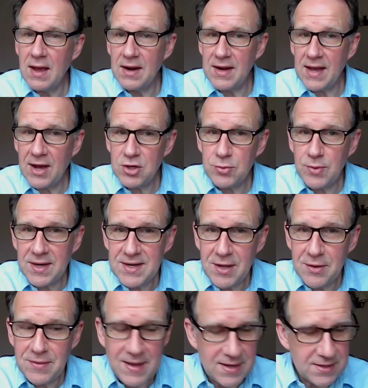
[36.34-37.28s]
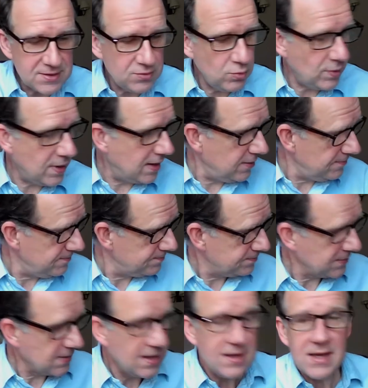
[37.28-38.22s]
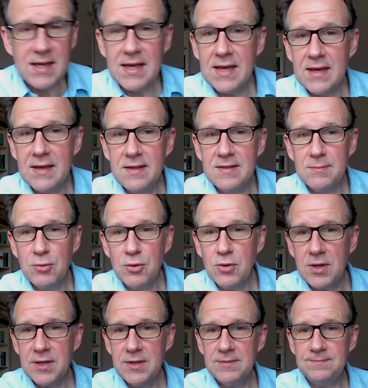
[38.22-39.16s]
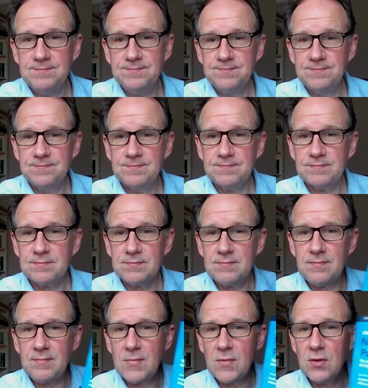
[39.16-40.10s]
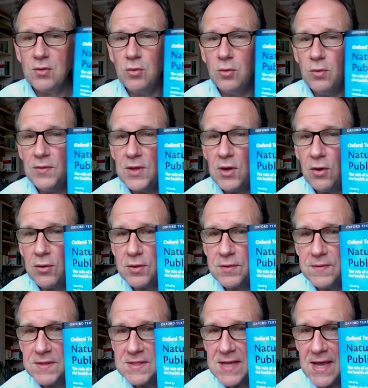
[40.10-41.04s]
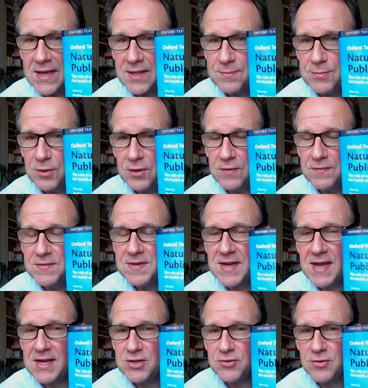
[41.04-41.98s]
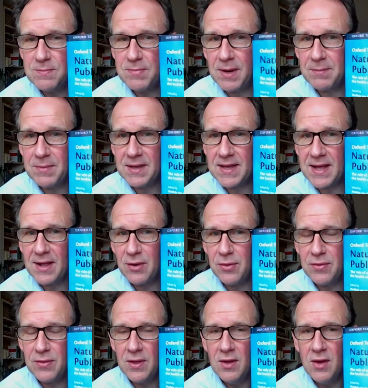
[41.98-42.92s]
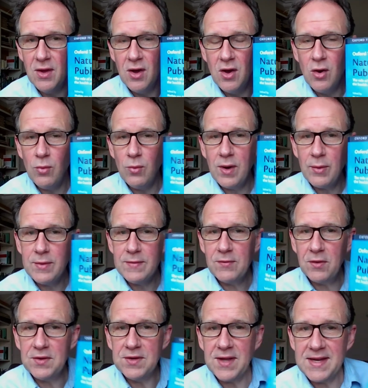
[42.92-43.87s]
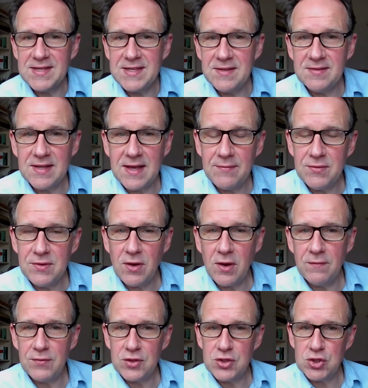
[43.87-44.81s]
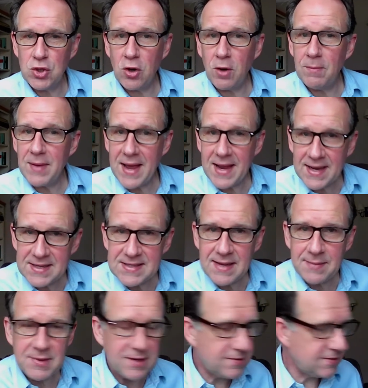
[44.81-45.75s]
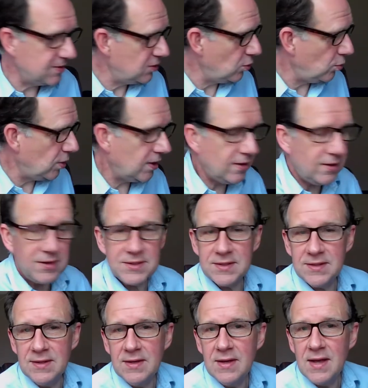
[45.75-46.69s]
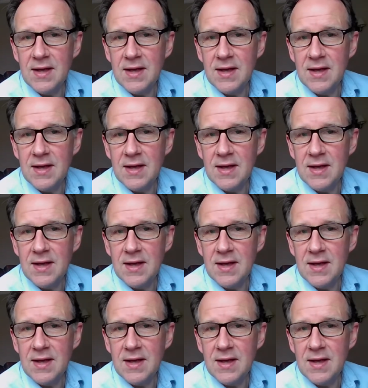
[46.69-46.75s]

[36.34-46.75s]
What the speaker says: And how do I know that? Well, here is a book called the Oxford Textbook of Nature and Public Health, where we've got 97 of the top academics in the world